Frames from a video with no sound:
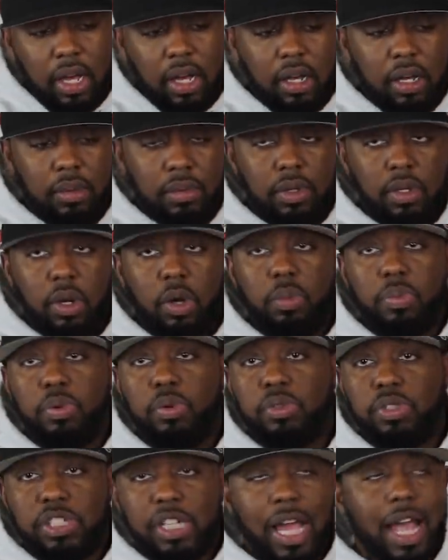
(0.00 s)
um, you know,
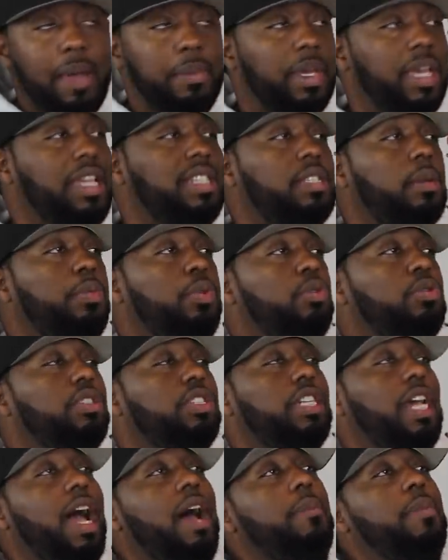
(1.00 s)
Punjabi. He's a
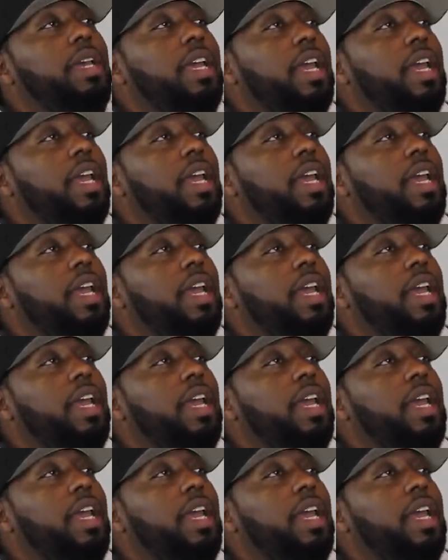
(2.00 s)
Punjabi